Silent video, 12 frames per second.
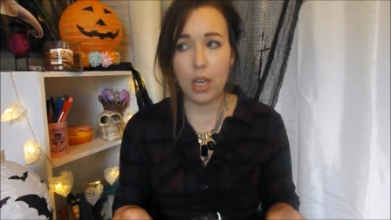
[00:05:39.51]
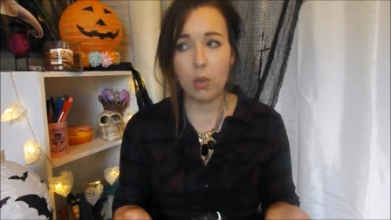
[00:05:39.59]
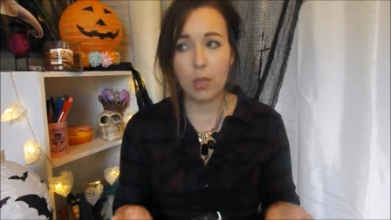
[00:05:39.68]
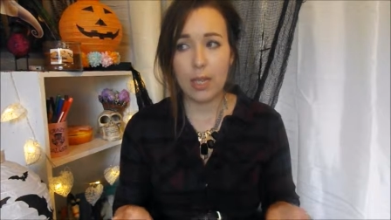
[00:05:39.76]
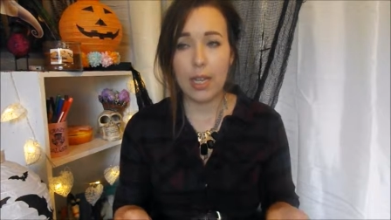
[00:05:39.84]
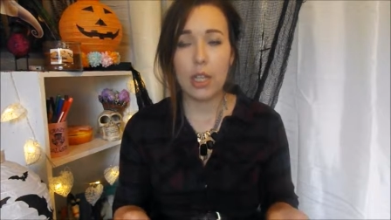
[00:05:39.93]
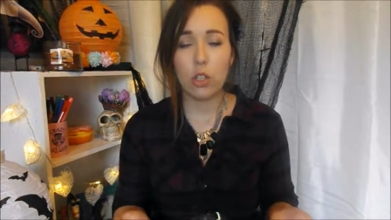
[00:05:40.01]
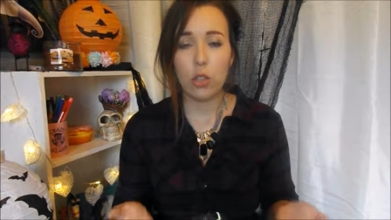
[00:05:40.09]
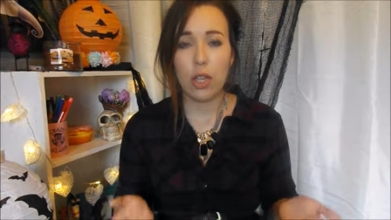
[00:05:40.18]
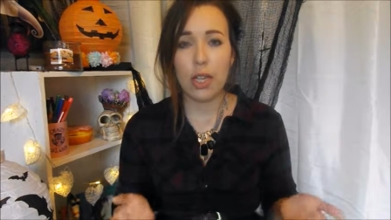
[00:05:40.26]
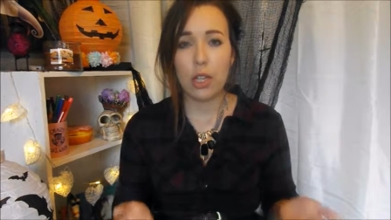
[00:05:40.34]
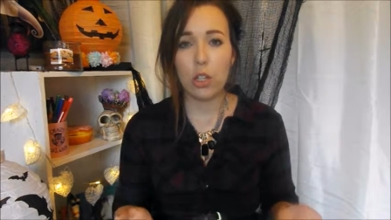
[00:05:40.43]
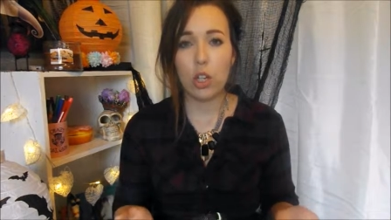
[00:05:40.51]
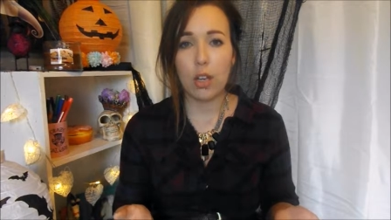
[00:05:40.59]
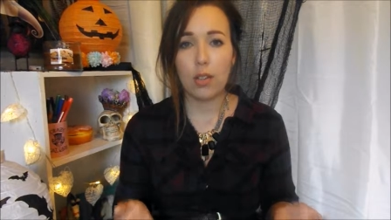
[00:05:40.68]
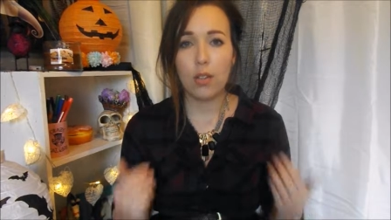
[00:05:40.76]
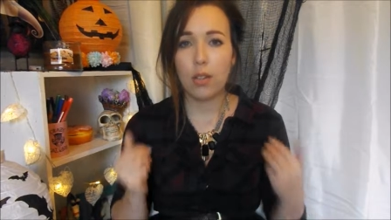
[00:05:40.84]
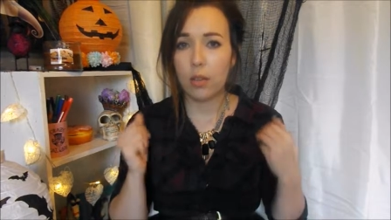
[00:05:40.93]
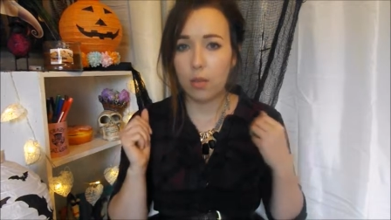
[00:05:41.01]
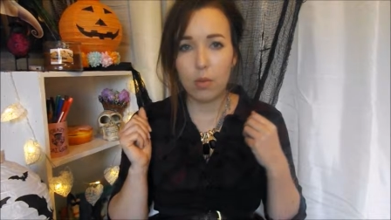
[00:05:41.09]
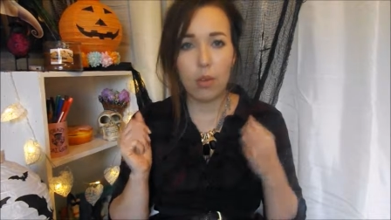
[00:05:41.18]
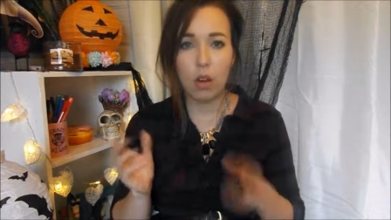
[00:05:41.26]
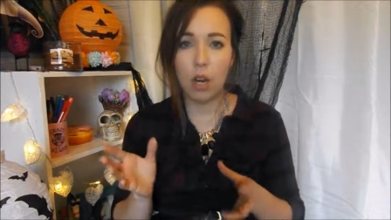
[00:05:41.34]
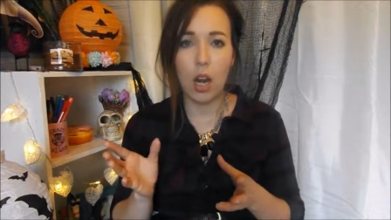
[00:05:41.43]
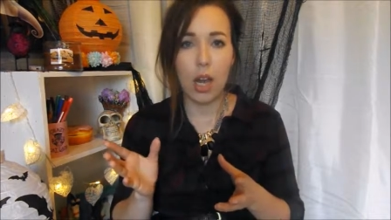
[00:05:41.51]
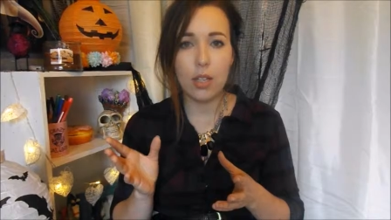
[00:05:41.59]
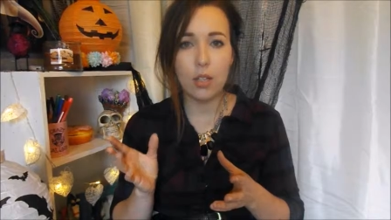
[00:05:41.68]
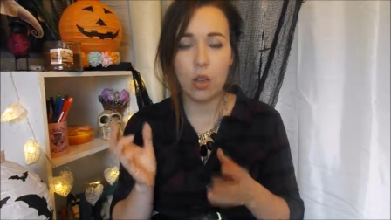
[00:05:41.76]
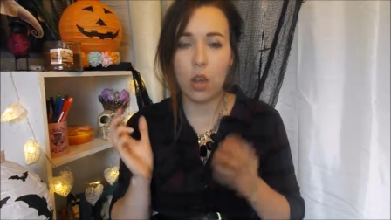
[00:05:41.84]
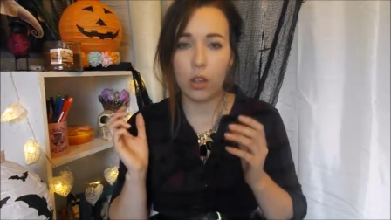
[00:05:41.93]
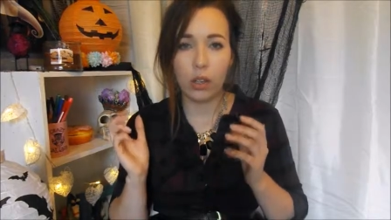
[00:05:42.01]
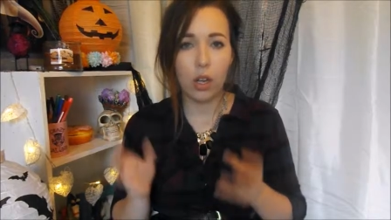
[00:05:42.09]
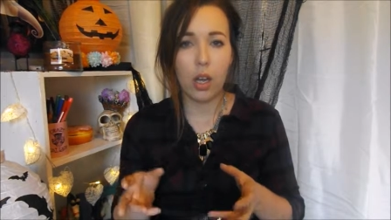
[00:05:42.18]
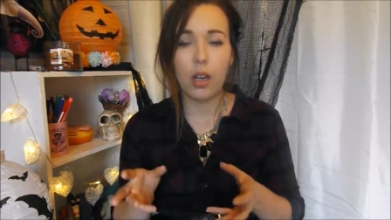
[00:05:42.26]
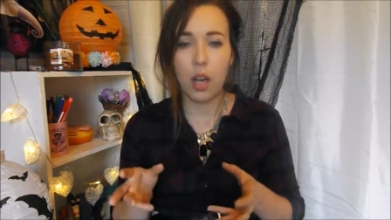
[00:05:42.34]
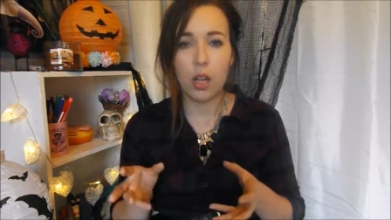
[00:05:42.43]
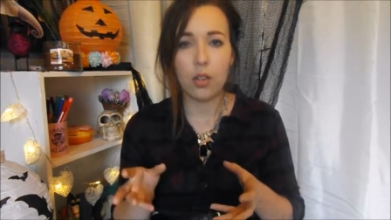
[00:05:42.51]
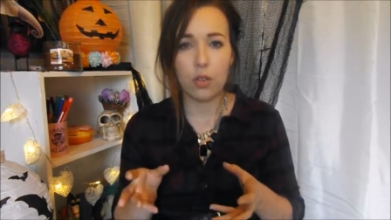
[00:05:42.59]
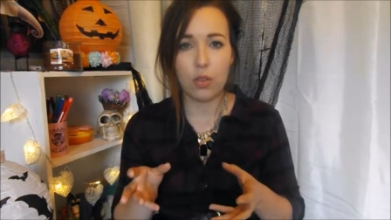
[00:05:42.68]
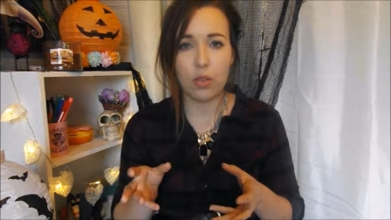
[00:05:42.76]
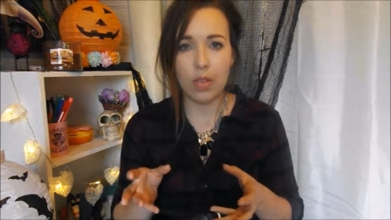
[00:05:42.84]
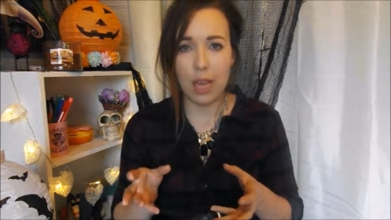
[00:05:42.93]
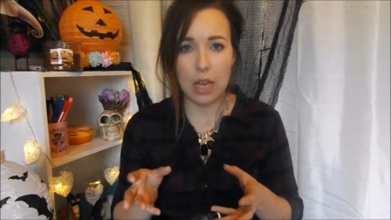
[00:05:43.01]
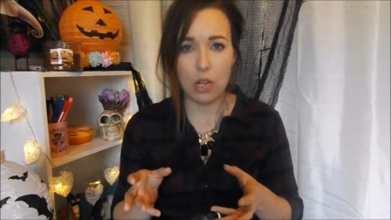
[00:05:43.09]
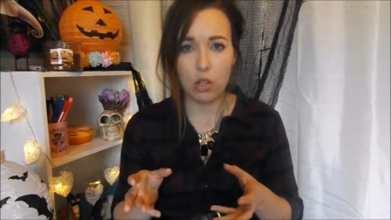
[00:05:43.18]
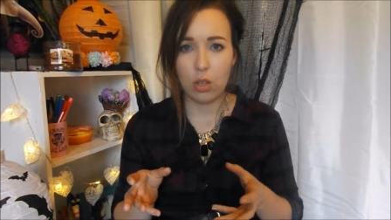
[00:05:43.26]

It was literally just lights on and us on stage.